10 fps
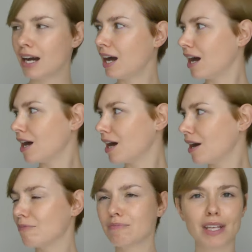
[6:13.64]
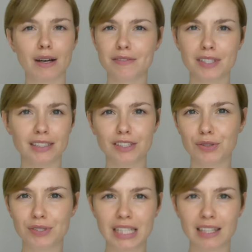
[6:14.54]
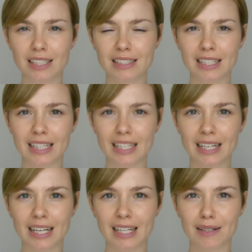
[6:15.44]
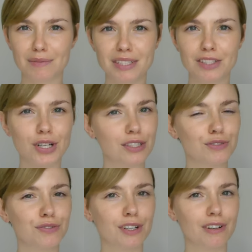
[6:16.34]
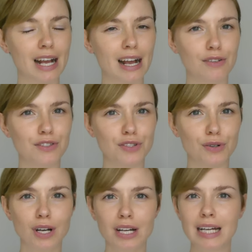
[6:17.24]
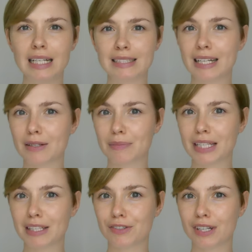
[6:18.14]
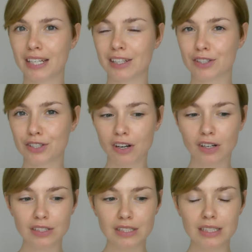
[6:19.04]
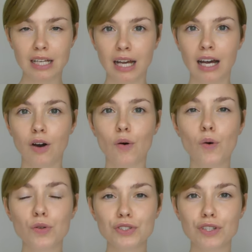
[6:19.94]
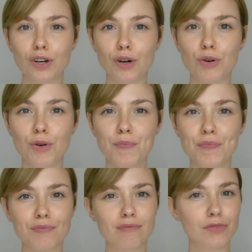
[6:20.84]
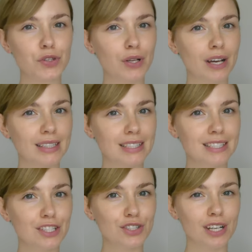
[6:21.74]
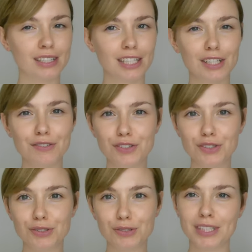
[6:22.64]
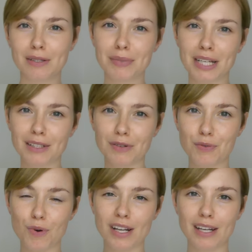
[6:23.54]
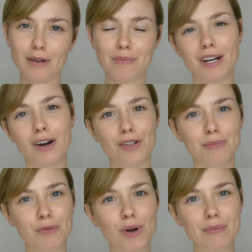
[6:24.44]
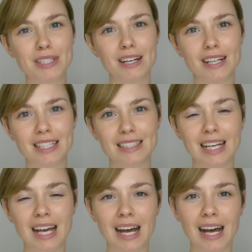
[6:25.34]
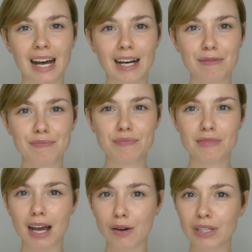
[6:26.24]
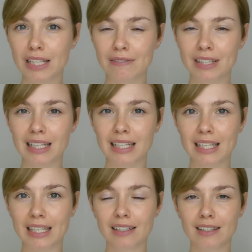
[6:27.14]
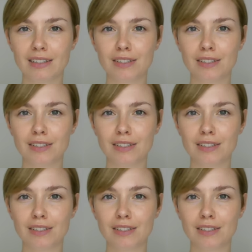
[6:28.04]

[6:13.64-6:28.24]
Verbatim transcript: um, yeah, I've started using lighting and I'm still trying to figure it out. So tell me if you like it or not. Also, do you like this t-shirt? If you do, you can pick one up on my website. Um, I will leave the link